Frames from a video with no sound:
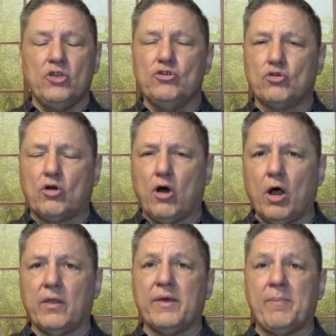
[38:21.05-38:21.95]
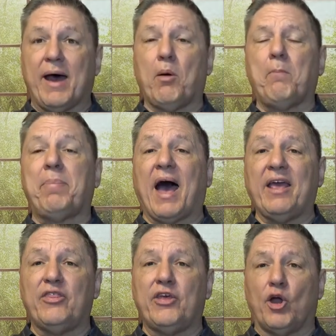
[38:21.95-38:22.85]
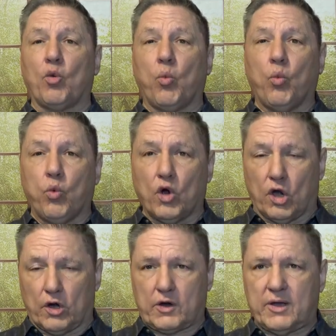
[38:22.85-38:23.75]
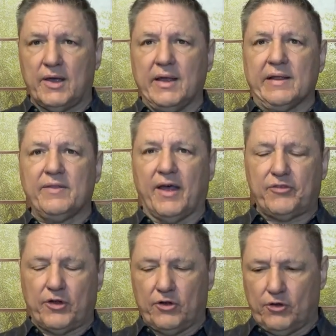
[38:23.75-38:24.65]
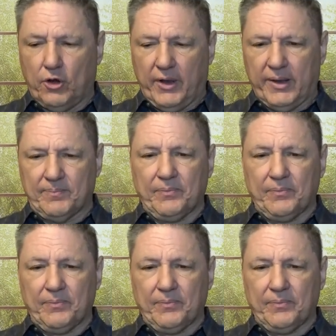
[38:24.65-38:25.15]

You call them out by their work that they're doing.